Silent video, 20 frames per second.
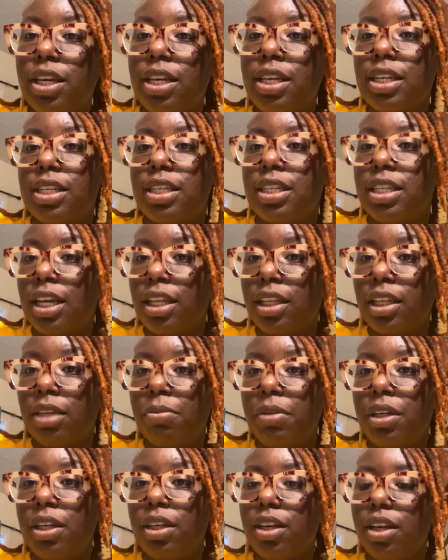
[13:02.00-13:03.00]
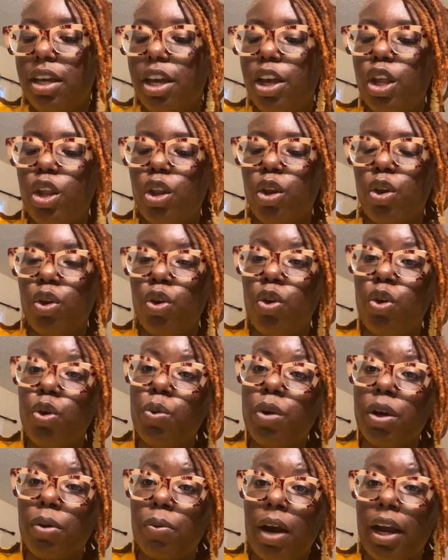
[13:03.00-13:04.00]
he is telling me,
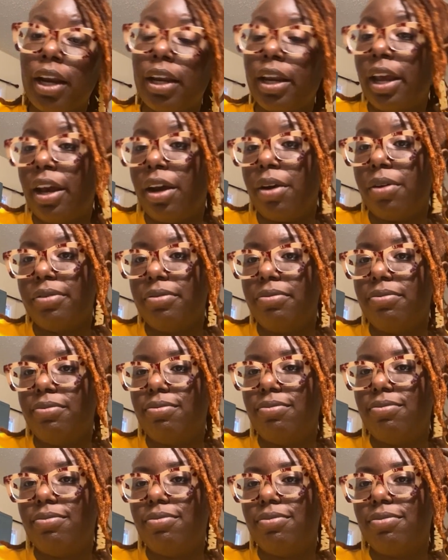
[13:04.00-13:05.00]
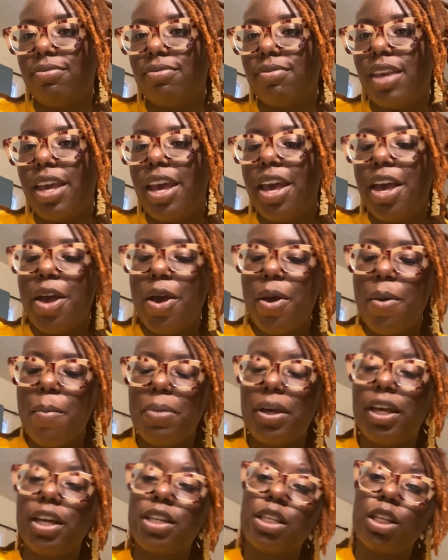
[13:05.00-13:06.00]
do it right now.
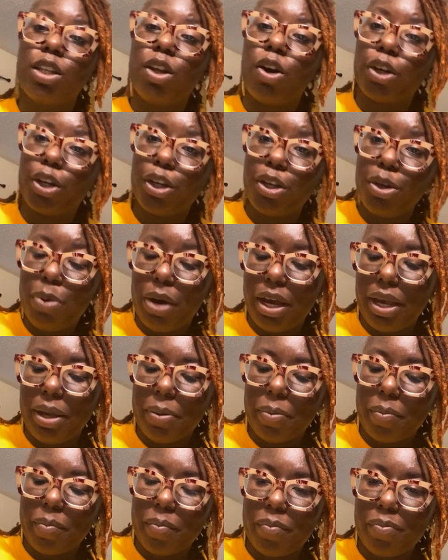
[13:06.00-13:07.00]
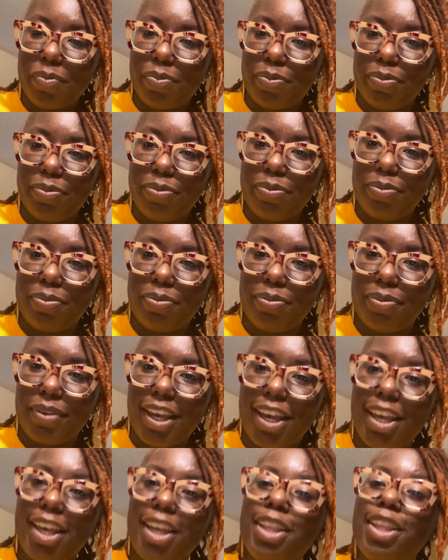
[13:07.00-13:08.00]
Because the longer you wait,
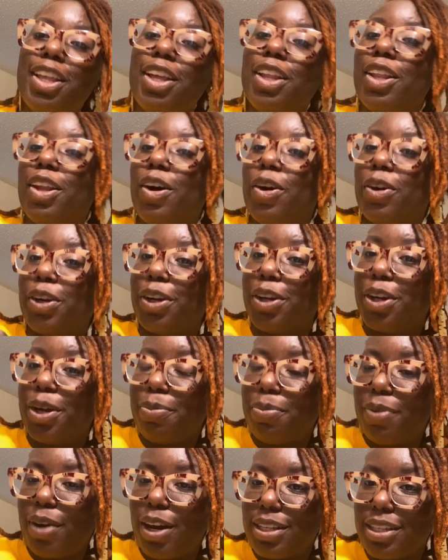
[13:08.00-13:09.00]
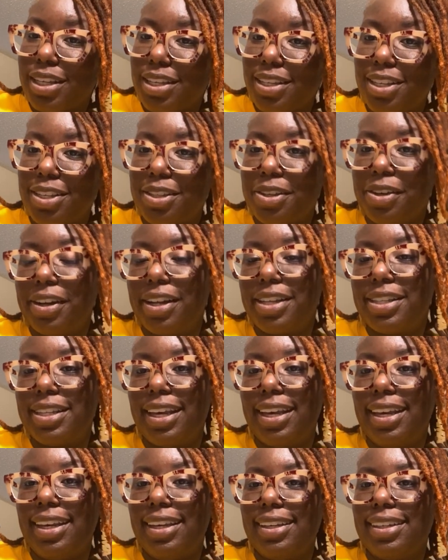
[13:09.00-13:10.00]
the longer your process is going to
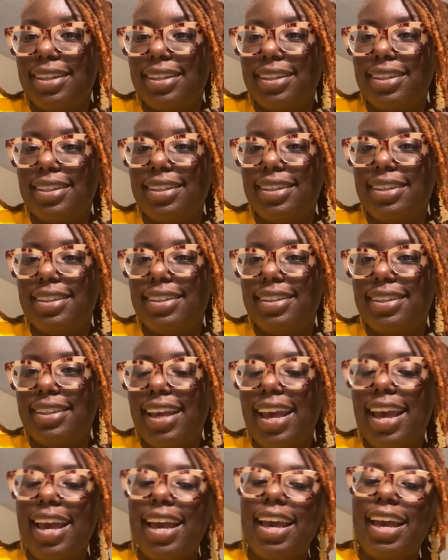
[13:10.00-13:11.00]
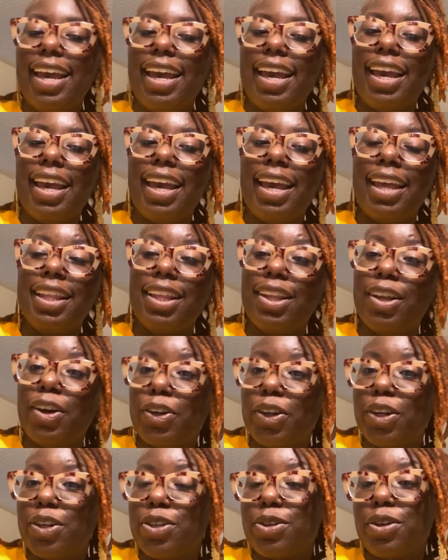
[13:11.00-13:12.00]
take. And the
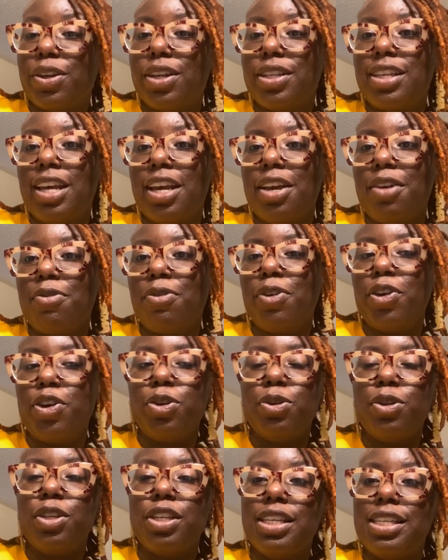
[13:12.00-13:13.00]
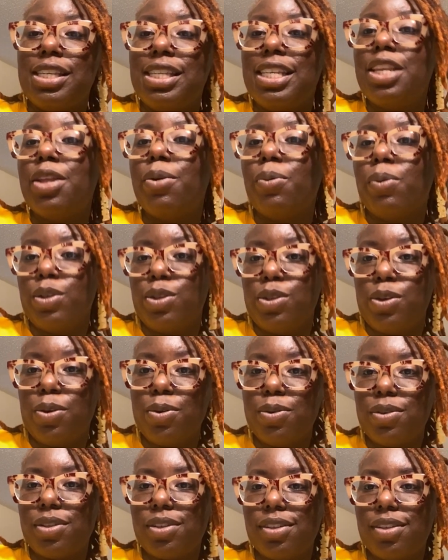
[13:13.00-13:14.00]
longer it's going to take for you to see the
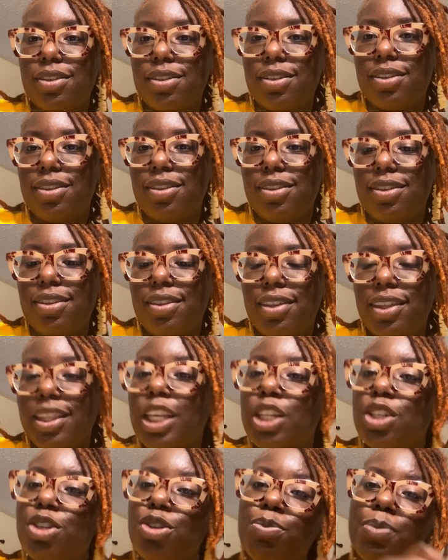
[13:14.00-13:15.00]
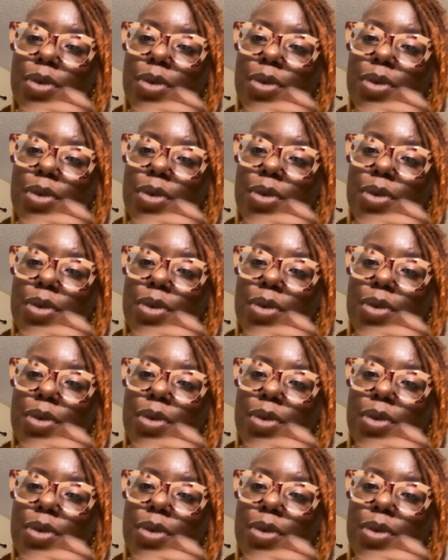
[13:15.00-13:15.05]
results that